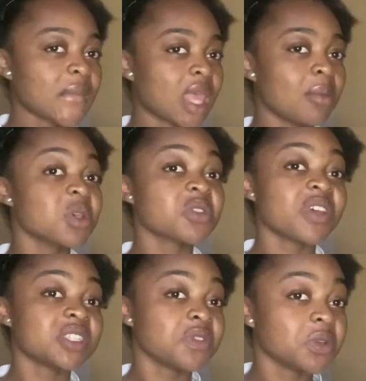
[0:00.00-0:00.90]
Most of
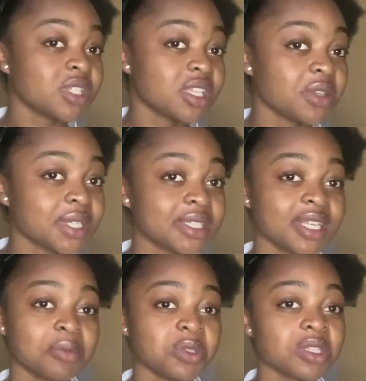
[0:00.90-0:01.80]
us failed anyway.
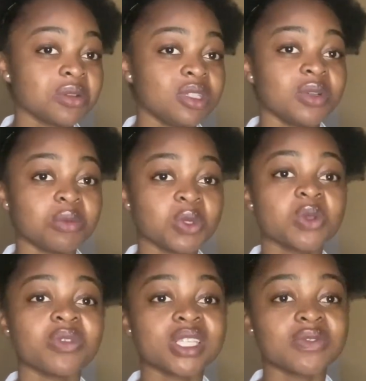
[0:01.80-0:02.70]
I'm not the only one. Most
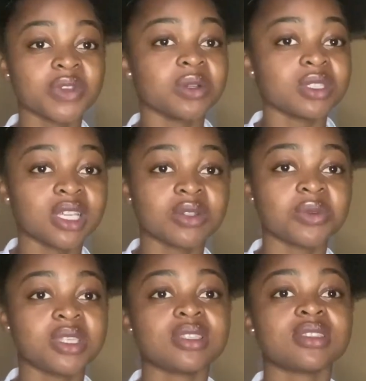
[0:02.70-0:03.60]
of us failed that
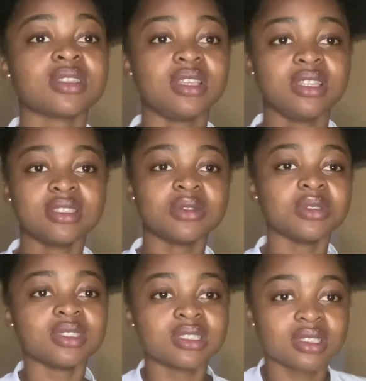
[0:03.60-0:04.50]
quiz. Unless
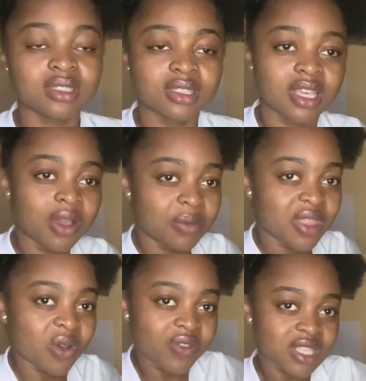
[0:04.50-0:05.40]

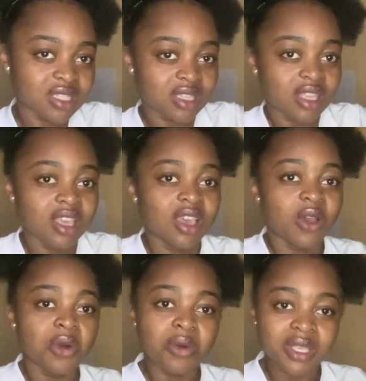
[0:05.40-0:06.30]
they're obviously
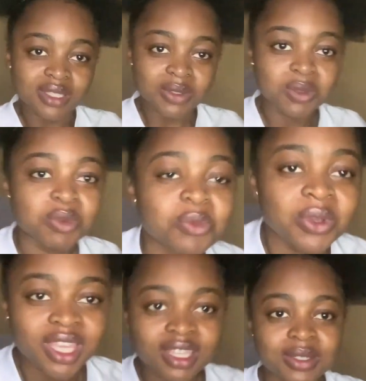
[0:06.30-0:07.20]
always those people
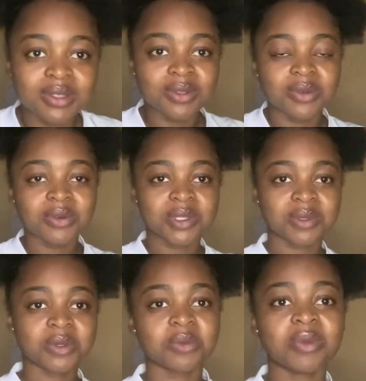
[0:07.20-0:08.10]
that always
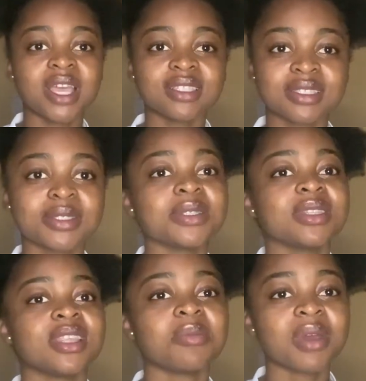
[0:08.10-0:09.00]
want to pass,
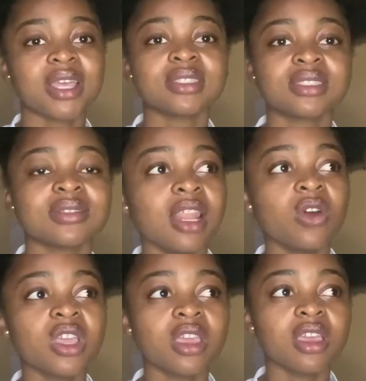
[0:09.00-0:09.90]
they passed.
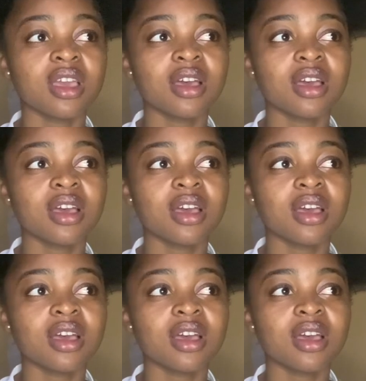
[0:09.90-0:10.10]
Okay,